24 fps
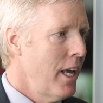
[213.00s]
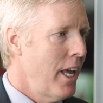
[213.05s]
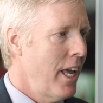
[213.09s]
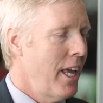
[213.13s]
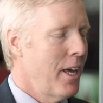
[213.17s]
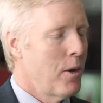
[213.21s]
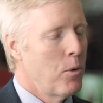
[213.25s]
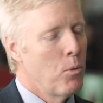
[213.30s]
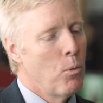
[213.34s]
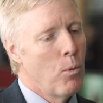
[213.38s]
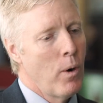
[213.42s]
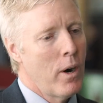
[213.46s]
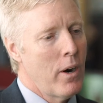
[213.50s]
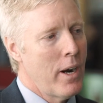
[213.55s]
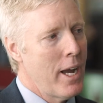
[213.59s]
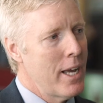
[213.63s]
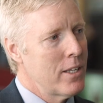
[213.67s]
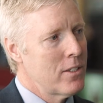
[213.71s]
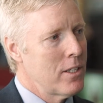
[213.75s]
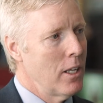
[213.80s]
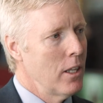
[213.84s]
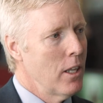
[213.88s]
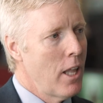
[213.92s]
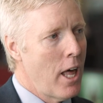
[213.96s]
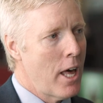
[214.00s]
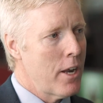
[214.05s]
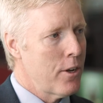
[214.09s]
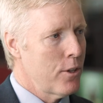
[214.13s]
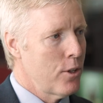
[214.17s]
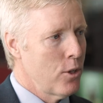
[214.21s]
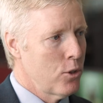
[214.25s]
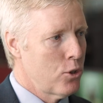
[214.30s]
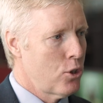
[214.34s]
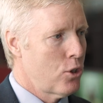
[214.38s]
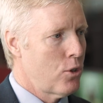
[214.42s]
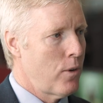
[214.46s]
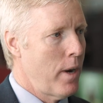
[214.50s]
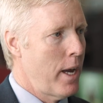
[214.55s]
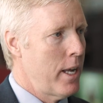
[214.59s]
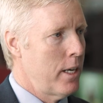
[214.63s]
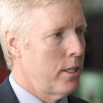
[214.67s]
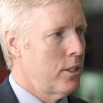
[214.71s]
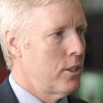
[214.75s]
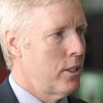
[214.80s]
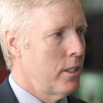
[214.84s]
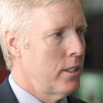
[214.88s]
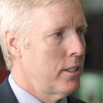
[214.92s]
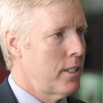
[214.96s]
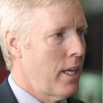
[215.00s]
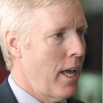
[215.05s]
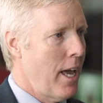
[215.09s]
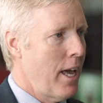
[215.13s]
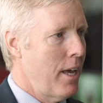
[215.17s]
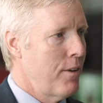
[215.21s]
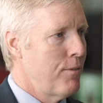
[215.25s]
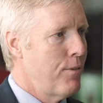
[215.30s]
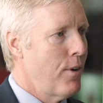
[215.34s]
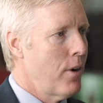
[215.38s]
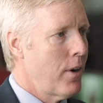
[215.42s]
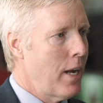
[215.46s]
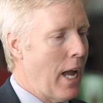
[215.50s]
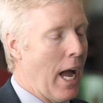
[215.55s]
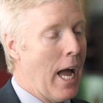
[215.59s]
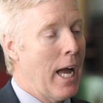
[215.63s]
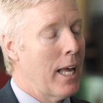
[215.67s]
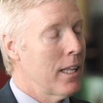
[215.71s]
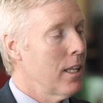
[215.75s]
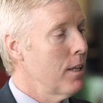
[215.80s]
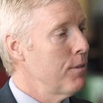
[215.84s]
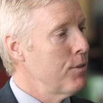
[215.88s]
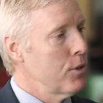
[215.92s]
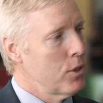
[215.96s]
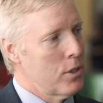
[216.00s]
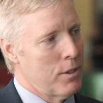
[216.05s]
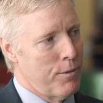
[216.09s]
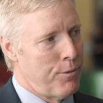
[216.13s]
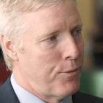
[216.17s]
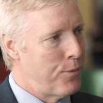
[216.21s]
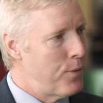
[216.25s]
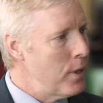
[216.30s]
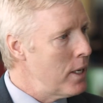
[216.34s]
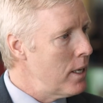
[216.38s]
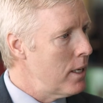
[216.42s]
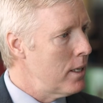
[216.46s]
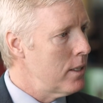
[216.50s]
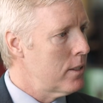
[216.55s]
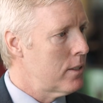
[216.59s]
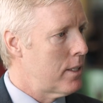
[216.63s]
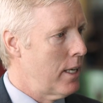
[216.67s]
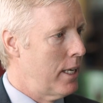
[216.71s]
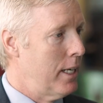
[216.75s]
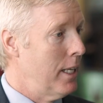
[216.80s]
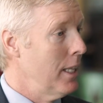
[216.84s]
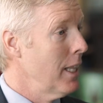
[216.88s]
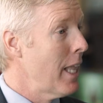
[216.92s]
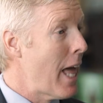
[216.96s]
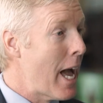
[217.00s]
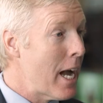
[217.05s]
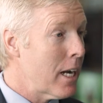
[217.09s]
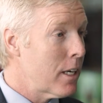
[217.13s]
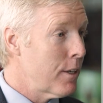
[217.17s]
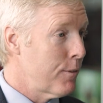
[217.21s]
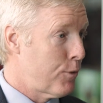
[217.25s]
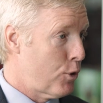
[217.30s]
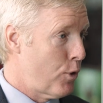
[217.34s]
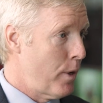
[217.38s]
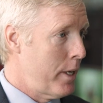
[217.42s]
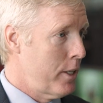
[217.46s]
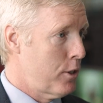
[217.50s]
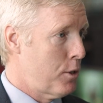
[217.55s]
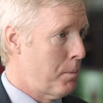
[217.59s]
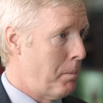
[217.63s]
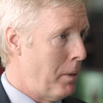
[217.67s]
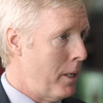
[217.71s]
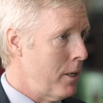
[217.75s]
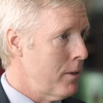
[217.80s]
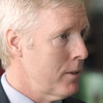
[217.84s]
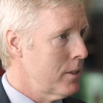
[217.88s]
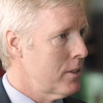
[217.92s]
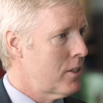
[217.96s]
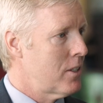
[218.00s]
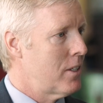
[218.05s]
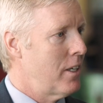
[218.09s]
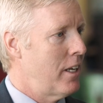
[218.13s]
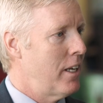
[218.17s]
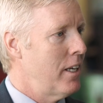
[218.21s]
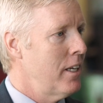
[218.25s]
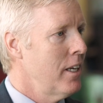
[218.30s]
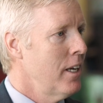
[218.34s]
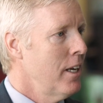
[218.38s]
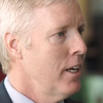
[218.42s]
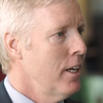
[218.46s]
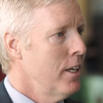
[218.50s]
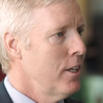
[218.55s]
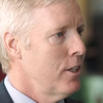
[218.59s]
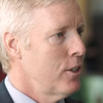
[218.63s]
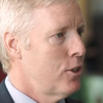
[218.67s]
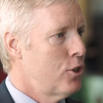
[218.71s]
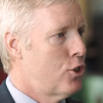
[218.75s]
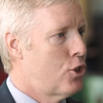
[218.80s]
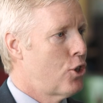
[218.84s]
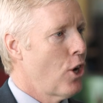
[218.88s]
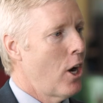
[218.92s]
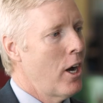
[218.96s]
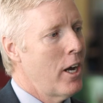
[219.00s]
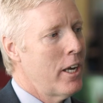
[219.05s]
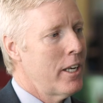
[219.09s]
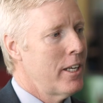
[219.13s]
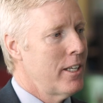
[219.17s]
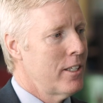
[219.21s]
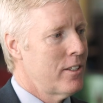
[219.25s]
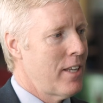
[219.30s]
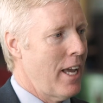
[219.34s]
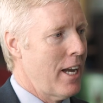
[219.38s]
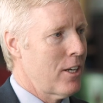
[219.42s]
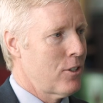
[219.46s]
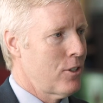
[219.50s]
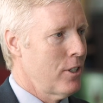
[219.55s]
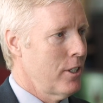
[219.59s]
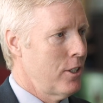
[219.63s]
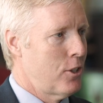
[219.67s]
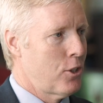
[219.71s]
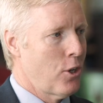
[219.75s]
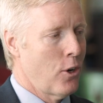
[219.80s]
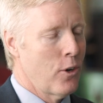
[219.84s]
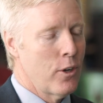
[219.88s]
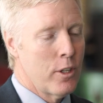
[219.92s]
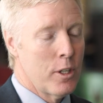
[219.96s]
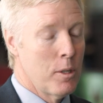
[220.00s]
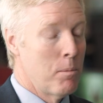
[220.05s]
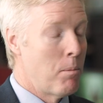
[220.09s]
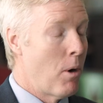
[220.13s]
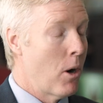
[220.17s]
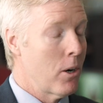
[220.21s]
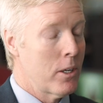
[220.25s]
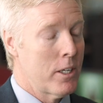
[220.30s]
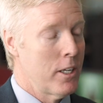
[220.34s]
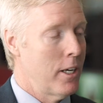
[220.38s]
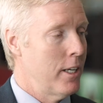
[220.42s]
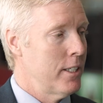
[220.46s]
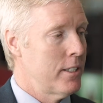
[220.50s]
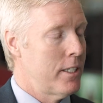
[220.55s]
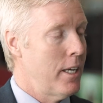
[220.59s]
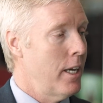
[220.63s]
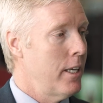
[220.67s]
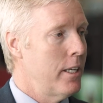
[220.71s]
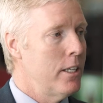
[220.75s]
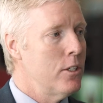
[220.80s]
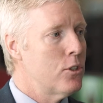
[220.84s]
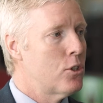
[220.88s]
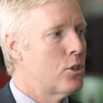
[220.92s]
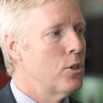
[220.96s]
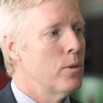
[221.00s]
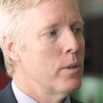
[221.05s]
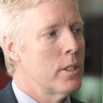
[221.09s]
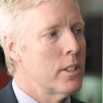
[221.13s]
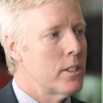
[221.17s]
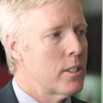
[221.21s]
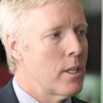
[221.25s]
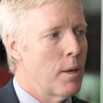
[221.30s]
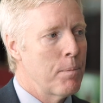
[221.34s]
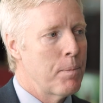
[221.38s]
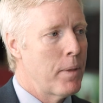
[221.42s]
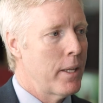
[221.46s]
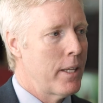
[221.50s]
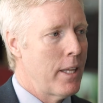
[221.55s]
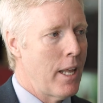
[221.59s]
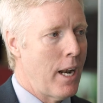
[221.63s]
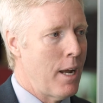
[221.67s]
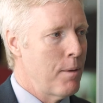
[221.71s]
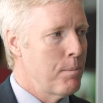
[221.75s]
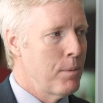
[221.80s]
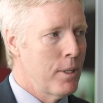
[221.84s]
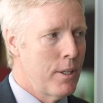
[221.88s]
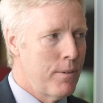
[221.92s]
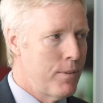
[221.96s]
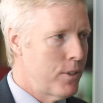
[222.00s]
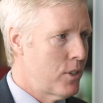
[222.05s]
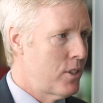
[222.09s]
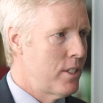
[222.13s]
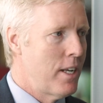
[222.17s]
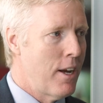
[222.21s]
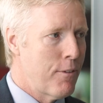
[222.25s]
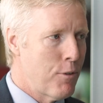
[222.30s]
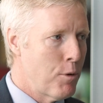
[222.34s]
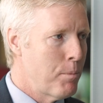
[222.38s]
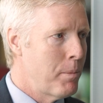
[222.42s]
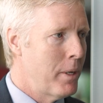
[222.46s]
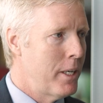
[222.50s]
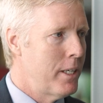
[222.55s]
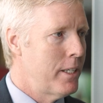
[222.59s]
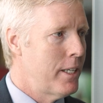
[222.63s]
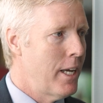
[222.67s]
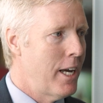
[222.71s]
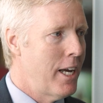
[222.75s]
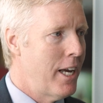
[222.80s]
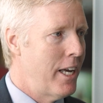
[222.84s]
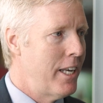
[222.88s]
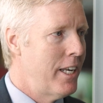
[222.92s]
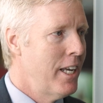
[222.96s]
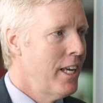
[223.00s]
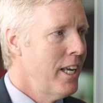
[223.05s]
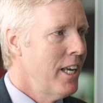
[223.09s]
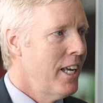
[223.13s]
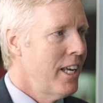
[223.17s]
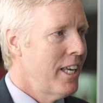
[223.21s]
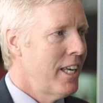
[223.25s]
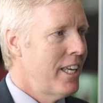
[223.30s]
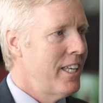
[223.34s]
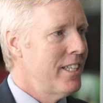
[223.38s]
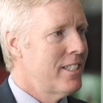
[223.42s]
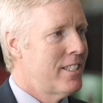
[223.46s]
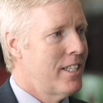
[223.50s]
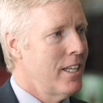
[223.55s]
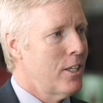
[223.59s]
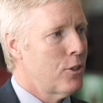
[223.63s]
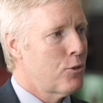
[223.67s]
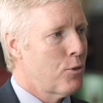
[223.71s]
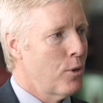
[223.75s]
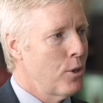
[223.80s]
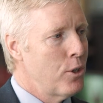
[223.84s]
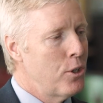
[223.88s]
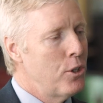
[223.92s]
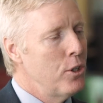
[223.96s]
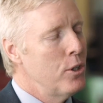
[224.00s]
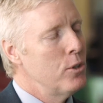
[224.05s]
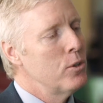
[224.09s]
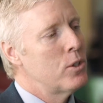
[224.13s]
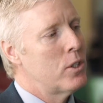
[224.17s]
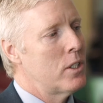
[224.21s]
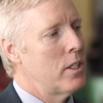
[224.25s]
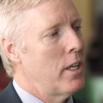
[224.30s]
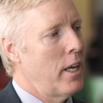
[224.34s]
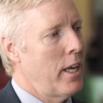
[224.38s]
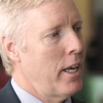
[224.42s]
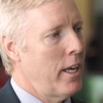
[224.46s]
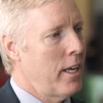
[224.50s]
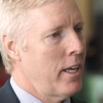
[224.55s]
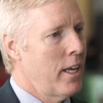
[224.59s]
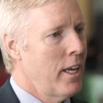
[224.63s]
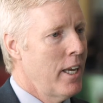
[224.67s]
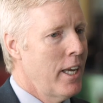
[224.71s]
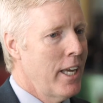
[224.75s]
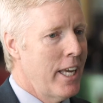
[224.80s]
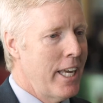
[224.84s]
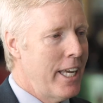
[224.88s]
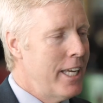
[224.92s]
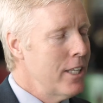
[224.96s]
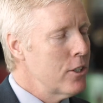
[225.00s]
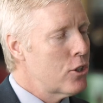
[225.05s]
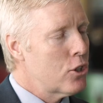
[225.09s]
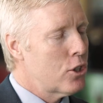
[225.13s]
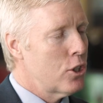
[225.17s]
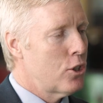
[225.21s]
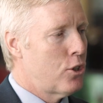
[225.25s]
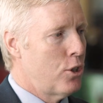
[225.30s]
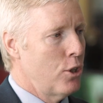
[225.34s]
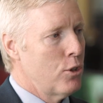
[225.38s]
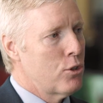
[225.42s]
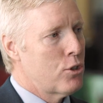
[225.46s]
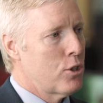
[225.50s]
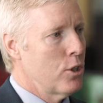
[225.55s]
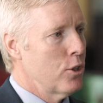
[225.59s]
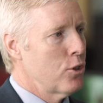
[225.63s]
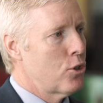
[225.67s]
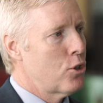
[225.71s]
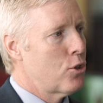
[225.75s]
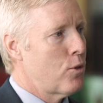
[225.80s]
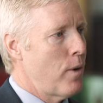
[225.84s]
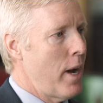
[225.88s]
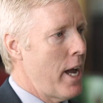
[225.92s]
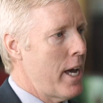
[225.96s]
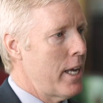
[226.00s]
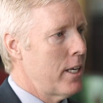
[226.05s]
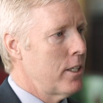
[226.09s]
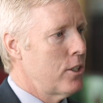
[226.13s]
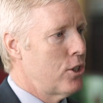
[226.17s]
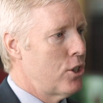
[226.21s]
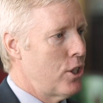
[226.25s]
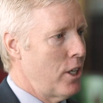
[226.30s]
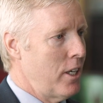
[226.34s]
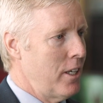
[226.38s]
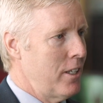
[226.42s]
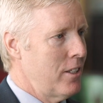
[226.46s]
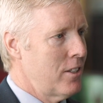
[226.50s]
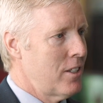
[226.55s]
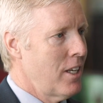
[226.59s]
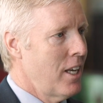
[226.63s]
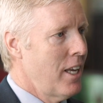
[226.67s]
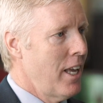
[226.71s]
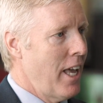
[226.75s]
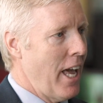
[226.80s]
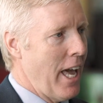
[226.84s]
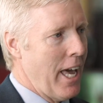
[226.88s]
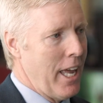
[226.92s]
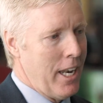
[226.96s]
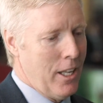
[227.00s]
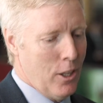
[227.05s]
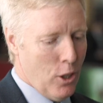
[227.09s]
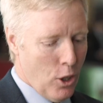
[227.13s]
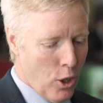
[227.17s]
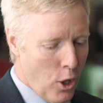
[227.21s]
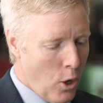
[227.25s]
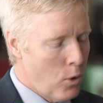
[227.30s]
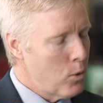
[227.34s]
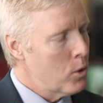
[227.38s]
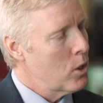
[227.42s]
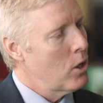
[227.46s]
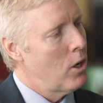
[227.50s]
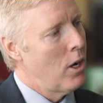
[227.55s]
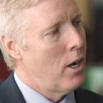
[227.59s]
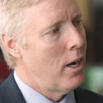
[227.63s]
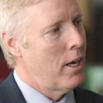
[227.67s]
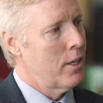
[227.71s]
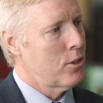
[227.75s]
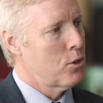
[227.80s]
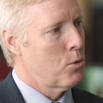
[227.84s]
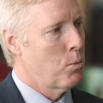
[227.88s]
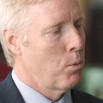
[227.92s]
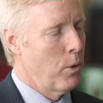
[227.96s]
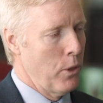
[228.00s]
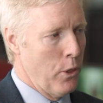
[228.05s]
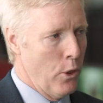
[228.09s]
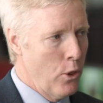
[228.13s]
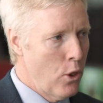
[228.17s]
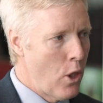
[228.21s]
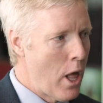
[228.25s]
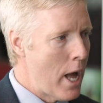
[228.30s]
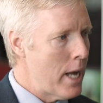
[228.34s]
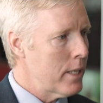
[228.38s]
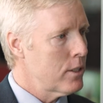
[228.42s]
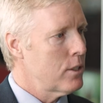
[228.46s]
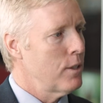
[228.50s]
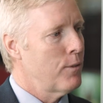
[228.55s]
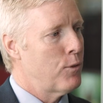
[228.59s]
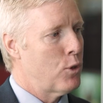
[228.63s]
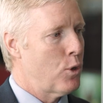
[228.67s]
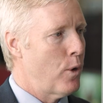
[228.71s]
And whereas a lot of those strategies had very high levels of fees and a lack of transparency, John is actually turning the market on its head. He's doing something that I believe has never been done. He's introducing institutional strategies at low cost with lots of